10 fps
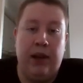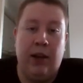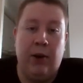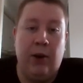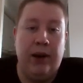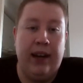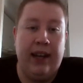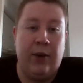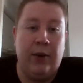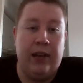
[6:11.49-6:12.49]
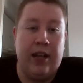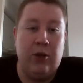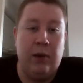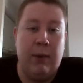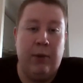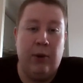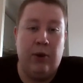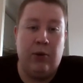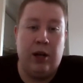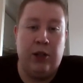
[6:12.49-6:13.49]
without knowing it contains a map
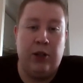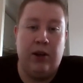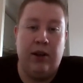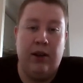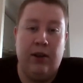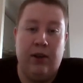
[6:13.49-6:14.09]
to a treasure.